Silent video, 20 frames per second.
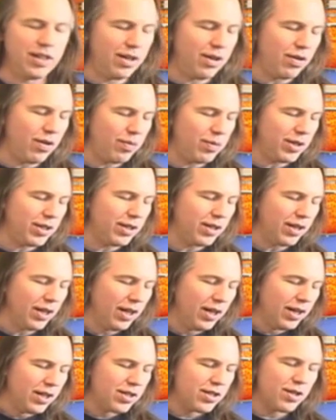You know, I mean,
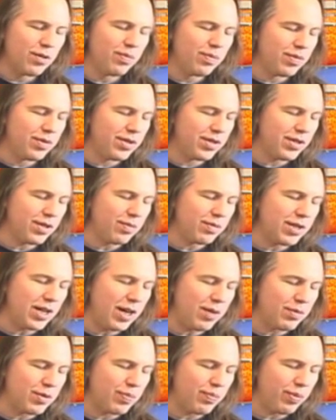
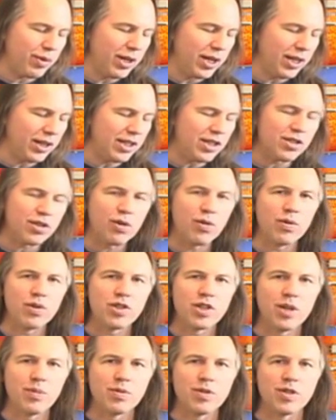sometimes playing these
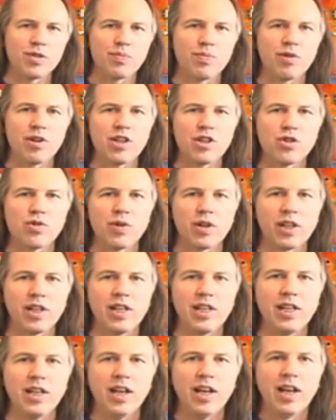chord shapes is pretty
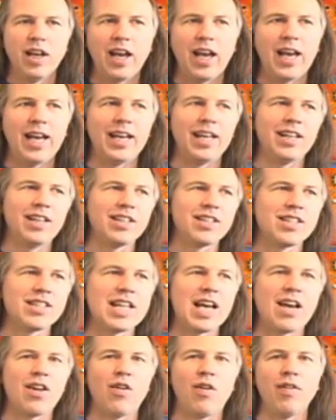tricky, and it's
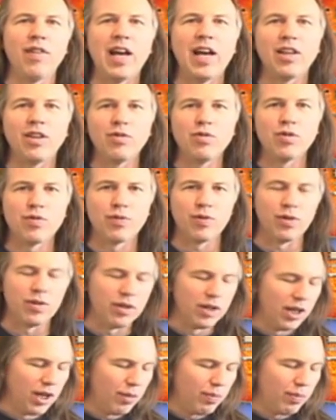not all that useful.